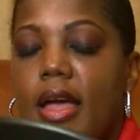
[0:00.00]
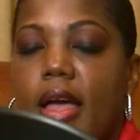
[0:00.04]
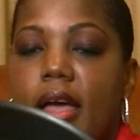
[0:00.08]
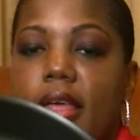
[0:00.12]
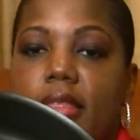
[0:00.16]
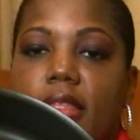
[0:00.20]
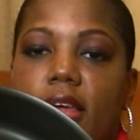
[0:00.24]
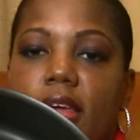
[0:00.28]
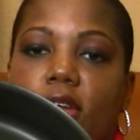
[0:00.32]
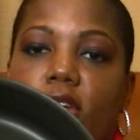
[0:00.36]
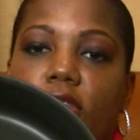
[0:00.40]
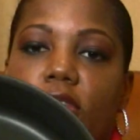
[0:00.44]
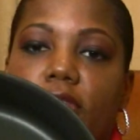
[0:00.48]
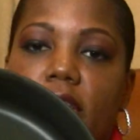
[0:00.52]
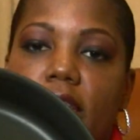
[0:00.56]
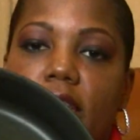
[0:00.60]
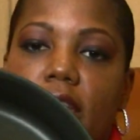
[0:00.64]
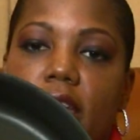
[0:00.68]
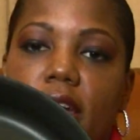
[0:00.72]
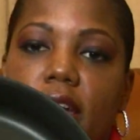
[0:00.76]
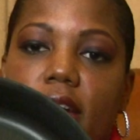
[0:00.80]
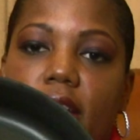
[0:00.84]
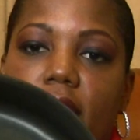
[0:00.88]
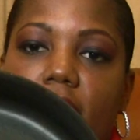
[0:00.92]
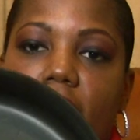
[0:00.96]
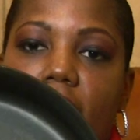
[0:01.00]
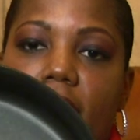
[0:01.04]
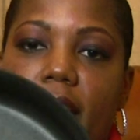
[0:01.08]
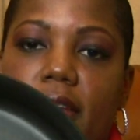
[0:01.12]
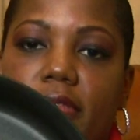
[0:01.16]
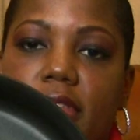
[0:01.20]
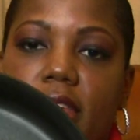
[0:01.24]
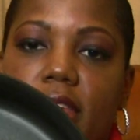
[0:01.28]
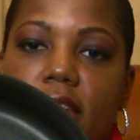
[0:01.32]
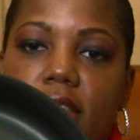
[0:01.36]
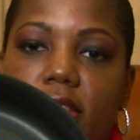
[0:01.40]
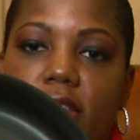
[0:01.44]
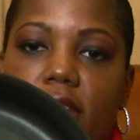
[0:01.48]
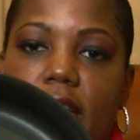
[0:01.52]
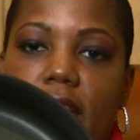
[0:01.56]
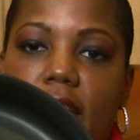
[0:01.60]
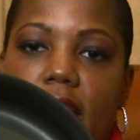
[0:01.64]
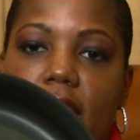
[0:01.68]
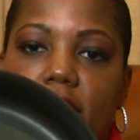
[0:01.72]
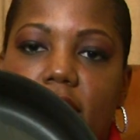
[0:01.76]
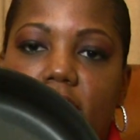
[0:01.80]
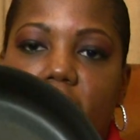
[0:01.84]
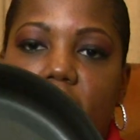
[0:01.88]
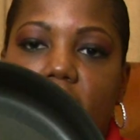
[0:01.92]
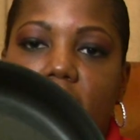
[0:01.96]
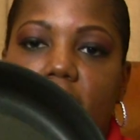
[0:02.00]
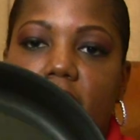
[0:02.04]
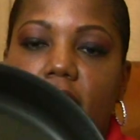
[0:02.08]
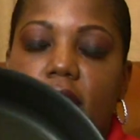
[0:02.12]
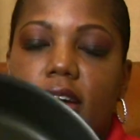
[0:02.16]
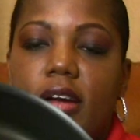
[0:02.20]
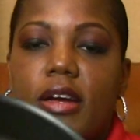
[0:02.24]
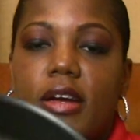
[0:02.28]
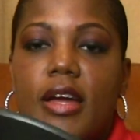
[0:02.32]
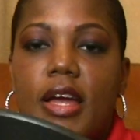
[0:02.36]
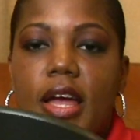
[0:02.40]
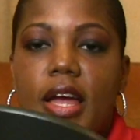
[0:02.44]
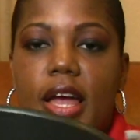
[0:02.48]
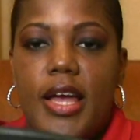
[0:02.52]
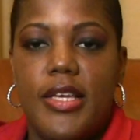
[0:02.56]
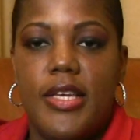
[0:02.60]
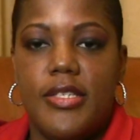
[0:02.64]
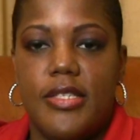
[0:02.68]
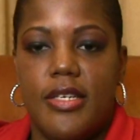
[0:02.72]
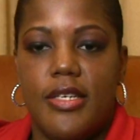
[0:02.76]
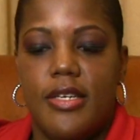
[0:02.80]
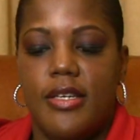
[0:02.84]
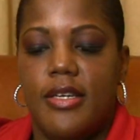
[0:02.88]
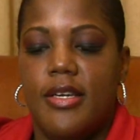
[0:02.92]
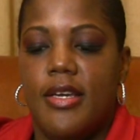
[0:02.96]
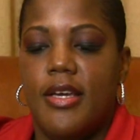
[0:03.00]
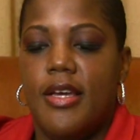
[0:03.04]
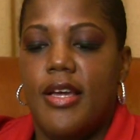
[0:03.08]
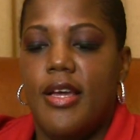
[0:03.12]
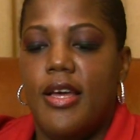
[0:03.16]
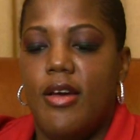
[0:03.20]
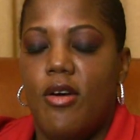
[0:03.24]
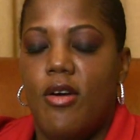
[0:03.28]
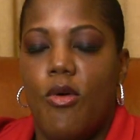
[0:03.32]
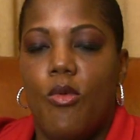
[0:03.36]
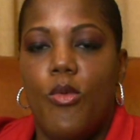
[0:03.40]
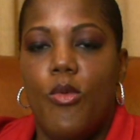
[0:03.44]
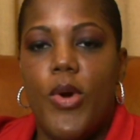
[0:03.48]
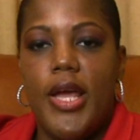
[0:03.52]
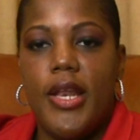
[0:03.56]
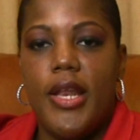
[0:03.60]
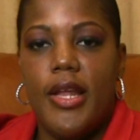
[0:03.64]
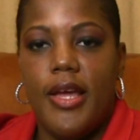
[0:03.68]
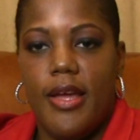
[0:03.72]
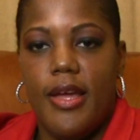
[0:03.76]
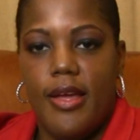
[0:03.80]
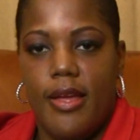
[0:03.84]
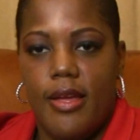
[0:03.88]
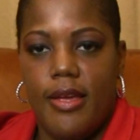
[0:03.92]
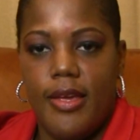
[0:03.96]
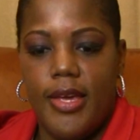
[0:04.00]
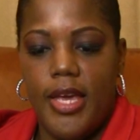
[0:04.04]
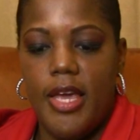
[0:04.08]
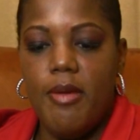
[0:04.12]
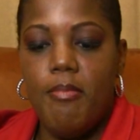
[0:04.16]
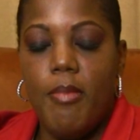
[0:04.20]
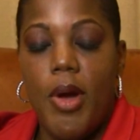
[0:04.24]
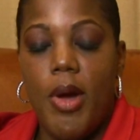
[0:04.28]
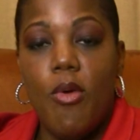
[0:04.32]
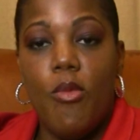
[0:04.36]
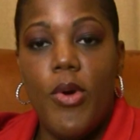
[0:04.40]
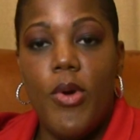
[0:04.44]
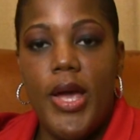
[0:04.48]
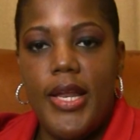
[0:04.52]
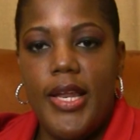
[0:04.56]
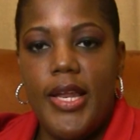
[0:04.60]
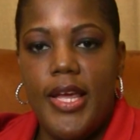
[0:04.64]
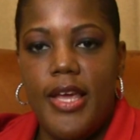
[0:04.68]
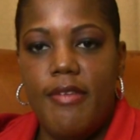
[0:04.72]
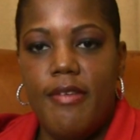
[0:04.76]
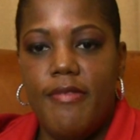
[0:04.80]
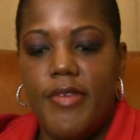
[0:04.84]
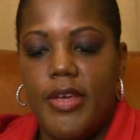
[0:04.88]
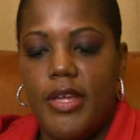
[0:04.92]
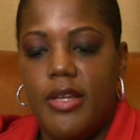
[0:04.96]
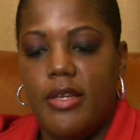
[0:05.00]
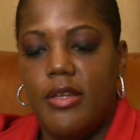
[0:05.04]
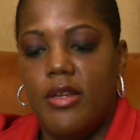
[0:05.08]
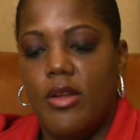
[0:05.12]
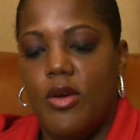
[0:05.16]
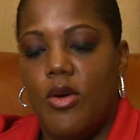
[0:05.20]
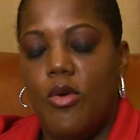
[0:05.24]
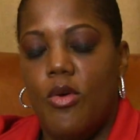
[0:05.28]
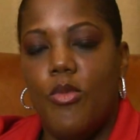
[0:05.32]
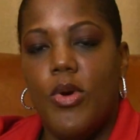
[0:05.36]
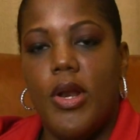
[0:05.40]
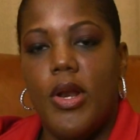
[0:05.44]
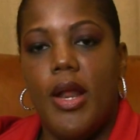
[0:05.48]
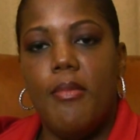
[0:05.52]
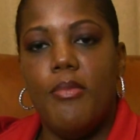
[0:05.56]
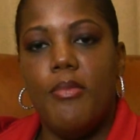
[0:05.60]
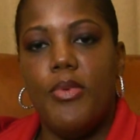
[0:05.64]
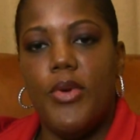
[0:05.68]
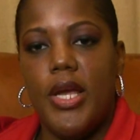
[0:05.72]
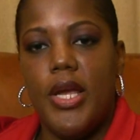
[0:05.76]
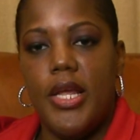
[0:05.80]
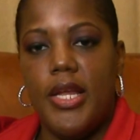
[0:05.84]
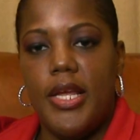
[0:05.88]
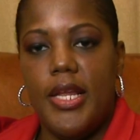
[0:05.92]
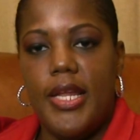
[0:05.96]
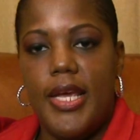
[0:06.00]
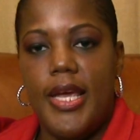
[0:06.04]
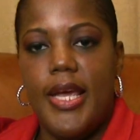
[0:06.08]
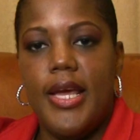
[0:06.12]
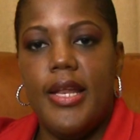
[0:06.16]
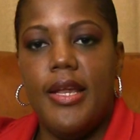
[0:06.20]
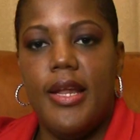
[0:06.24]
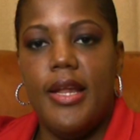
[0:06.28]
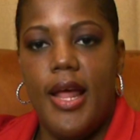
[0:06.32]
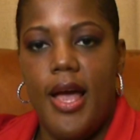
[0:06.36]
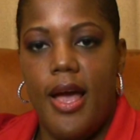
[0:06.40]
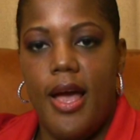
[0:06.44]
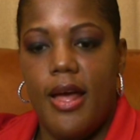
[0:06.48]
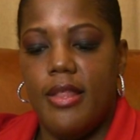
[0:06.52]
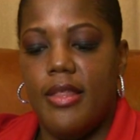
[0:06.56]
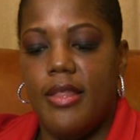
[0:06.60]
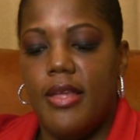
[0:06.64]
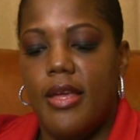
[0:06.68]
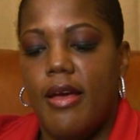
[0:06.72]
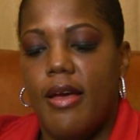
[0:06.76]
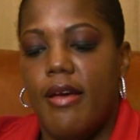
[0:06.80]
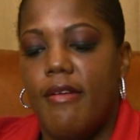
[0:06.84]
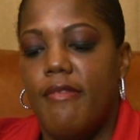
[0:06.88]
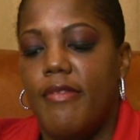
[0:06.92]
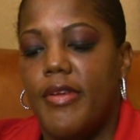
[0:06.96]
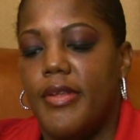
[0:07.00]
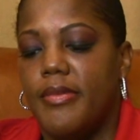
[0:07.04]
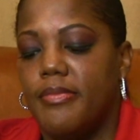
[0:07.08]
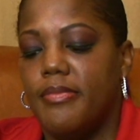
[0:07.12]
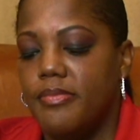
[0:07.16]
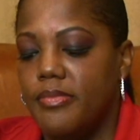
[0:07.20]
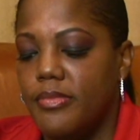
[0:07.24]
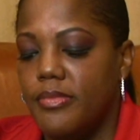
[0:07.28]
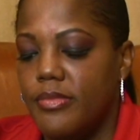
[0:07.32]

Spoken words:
And then over here, I have the other handle here as a way to keep my weight even when I'm bringing it in and out of the oven.